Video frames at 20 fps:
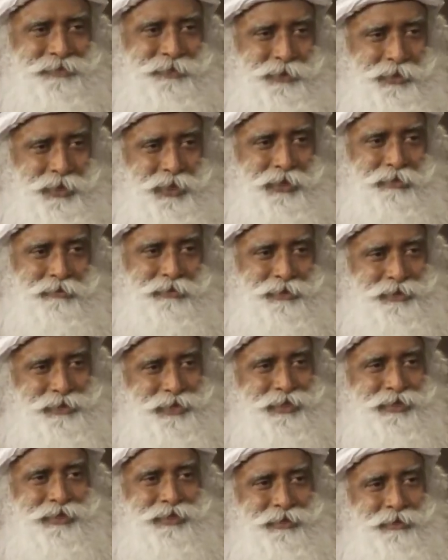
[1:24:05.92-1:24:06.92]
they will
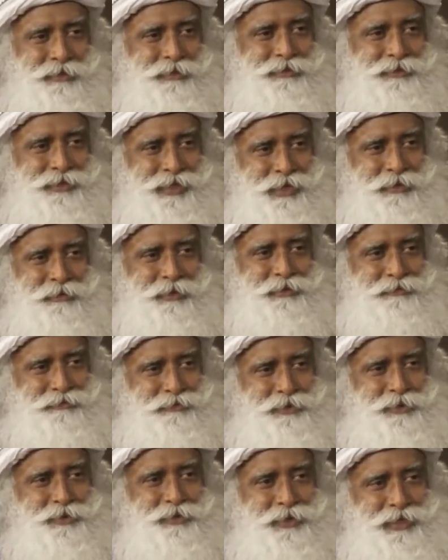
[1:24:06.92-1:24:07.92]
take a long time,
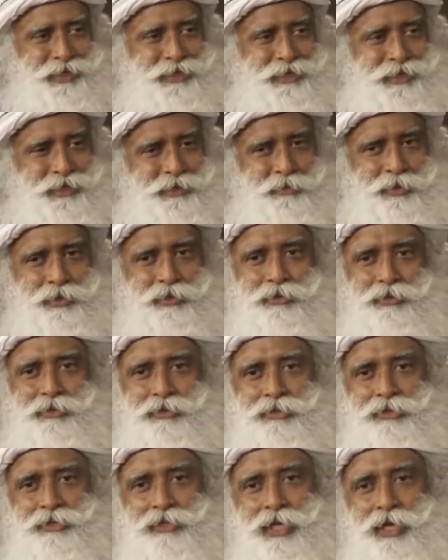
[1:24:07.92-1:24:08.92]
unfortunately,
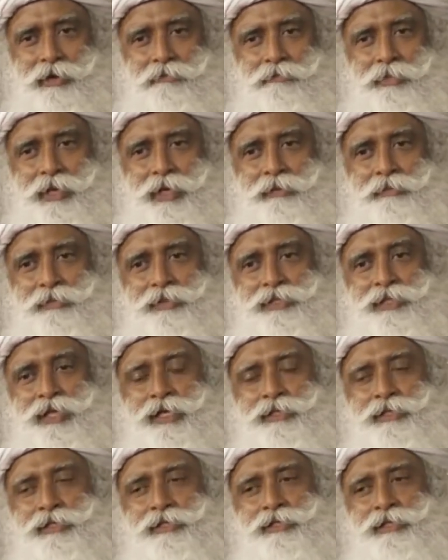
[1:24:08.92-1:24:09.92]
because they have become
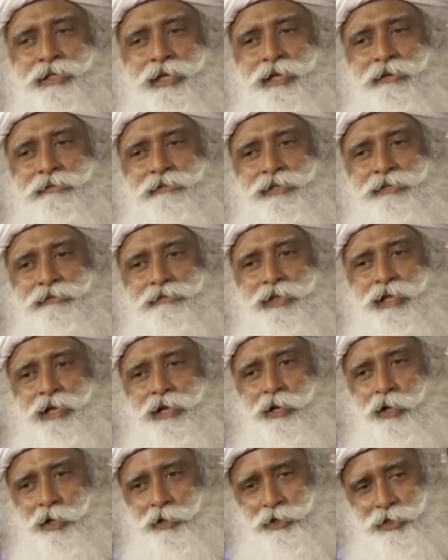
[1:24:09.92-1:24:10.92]
such slaves of their
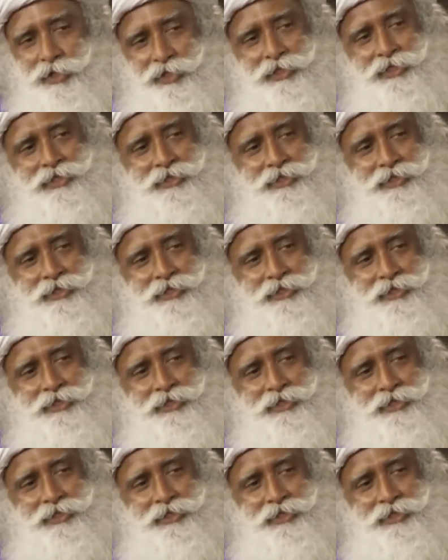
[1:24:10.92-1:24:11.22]
logic.